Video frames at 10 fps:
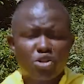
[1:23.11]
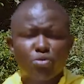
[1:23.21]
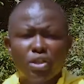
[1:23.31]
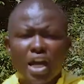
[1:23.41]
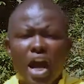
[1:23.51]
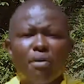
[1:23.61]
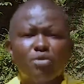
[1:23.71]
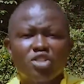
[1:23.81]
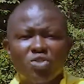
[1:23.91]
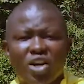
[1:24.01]
And to be
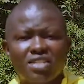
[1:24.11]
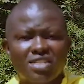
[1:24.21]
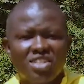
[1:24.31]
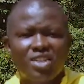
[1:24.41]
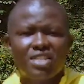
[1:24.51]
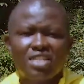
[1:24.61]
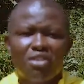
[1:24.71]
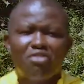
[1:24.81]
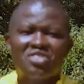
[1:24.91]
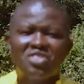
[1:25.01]
armed, as you can see your
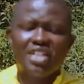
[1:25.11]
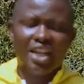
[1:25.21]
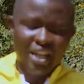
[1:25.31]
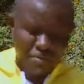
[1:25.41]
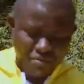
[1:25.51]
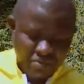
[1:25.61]
teacher for today,